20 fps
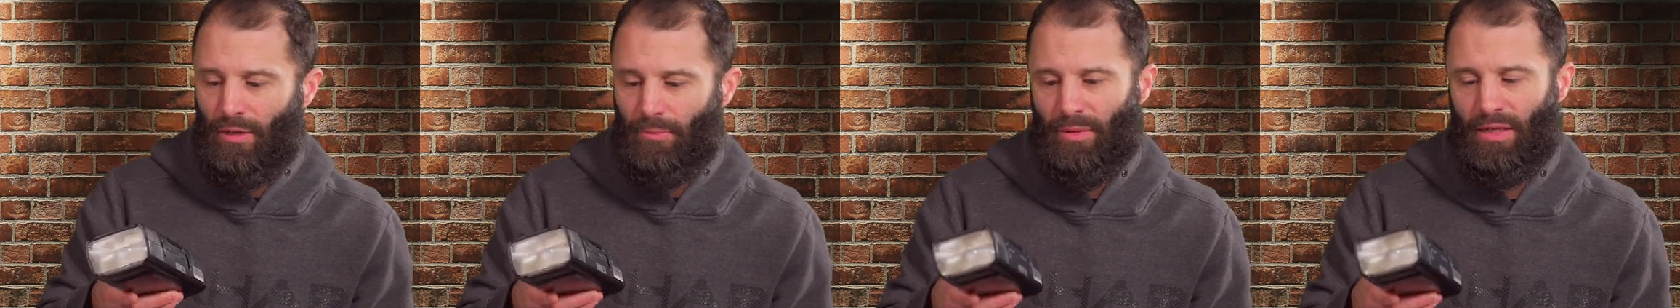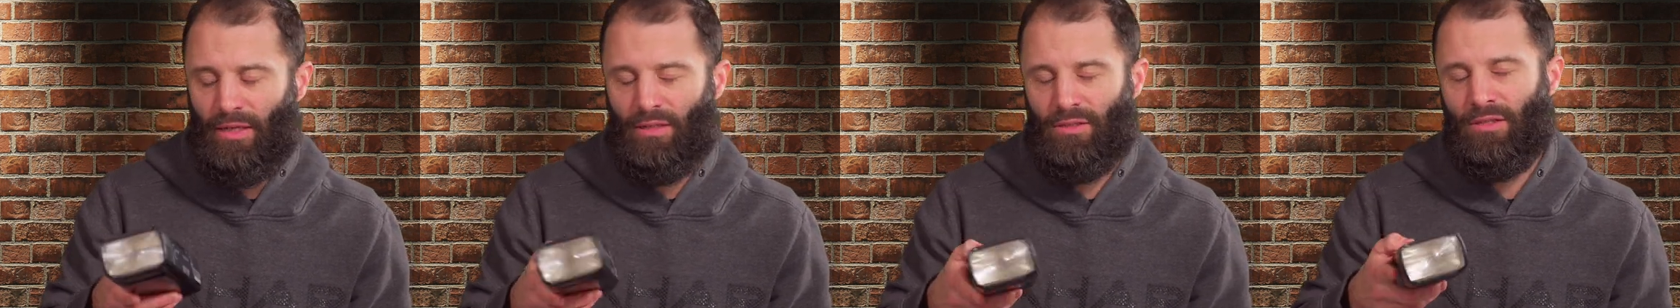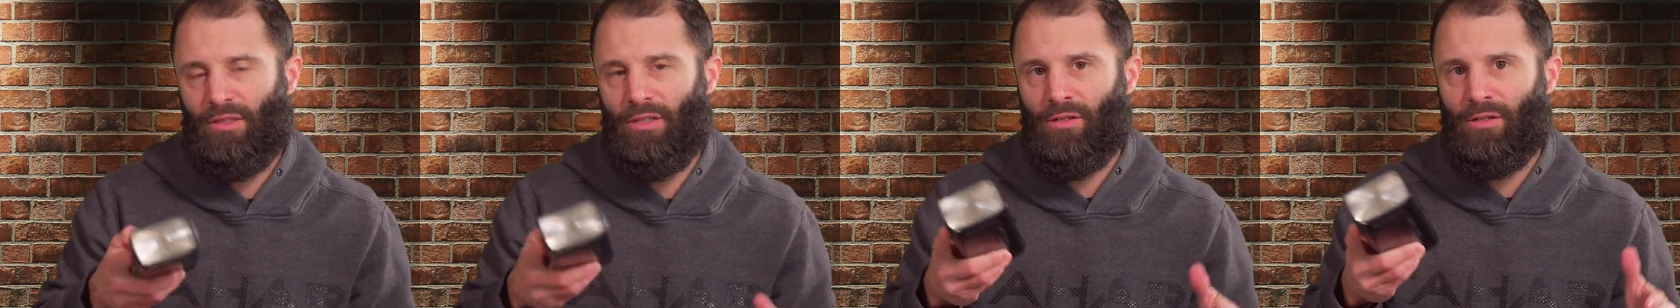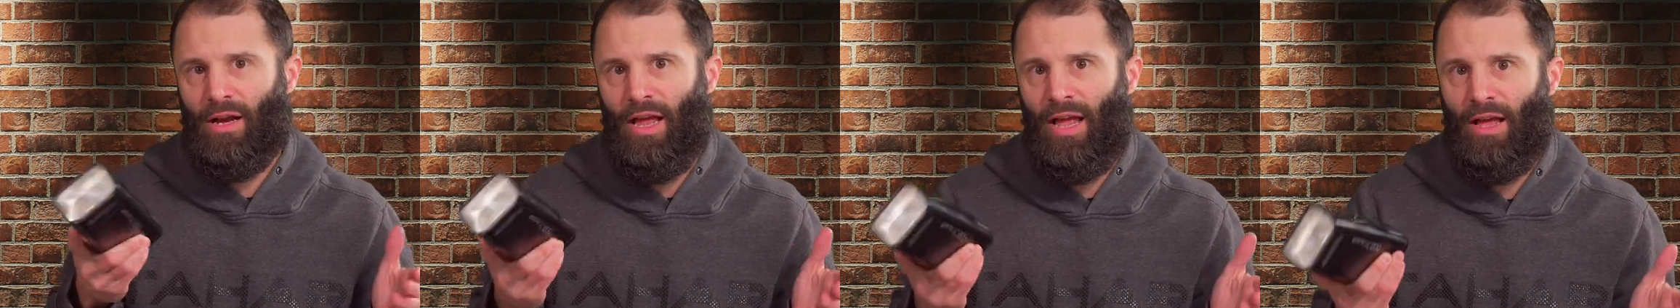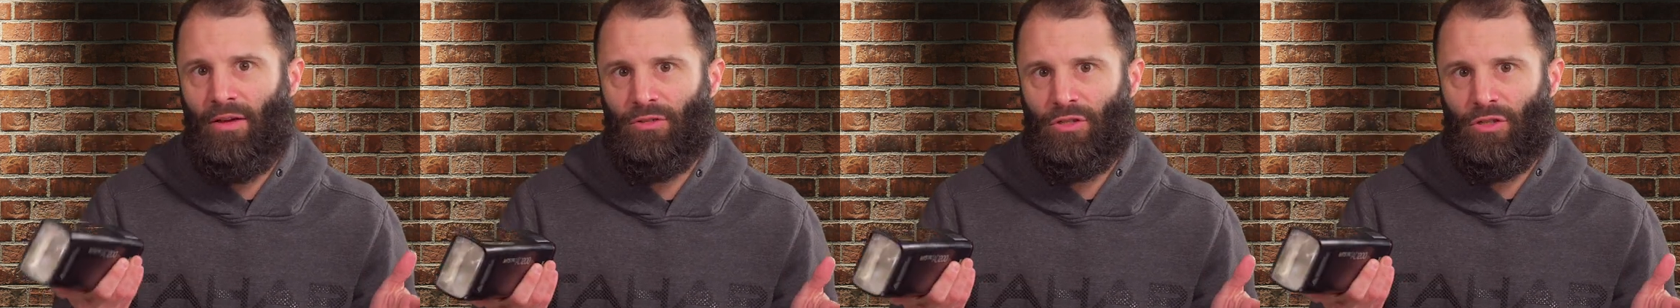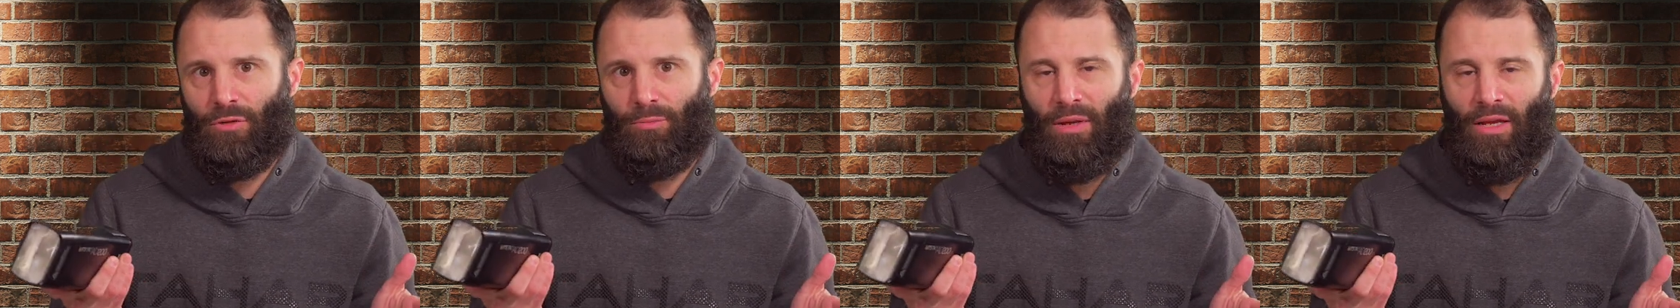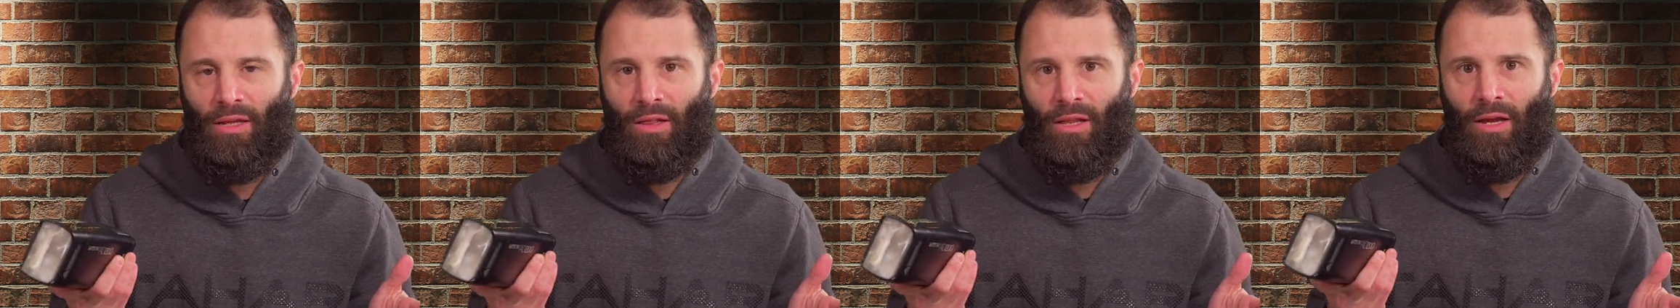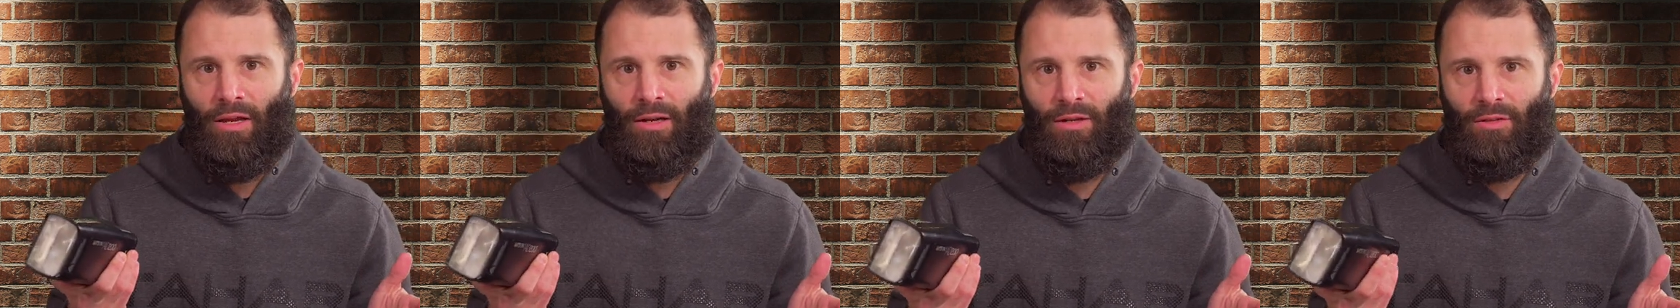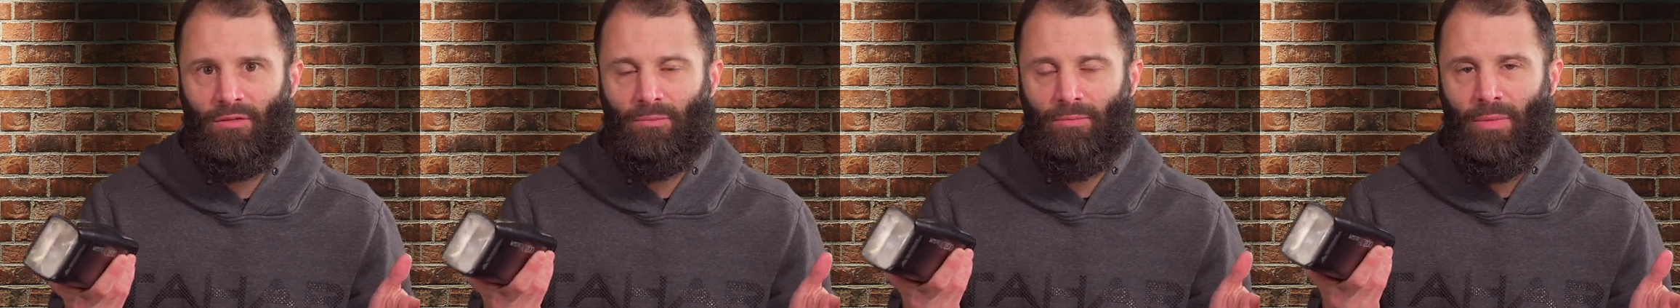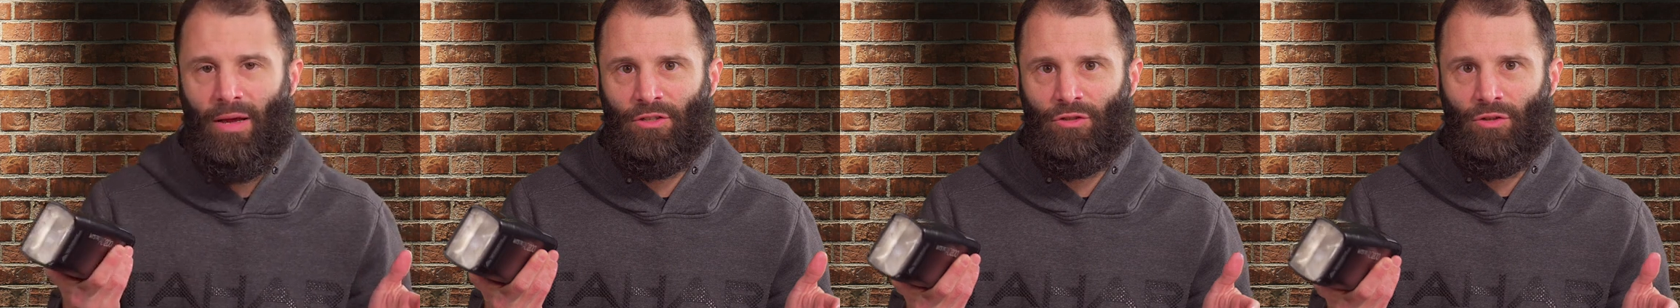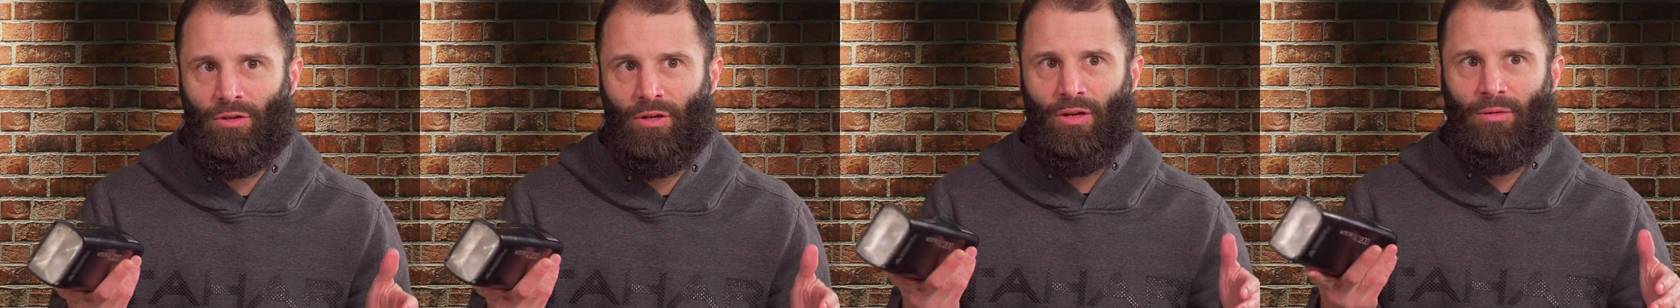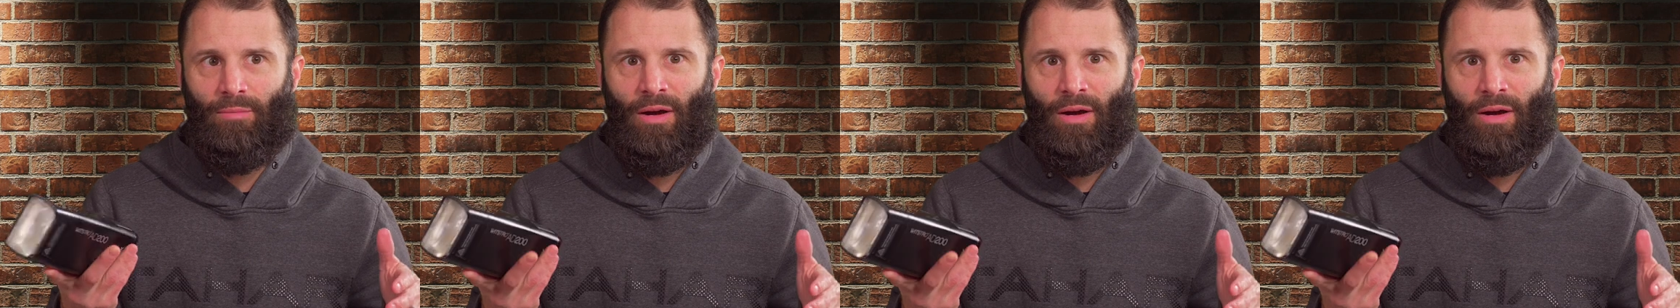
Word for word: because your average speed light is measured in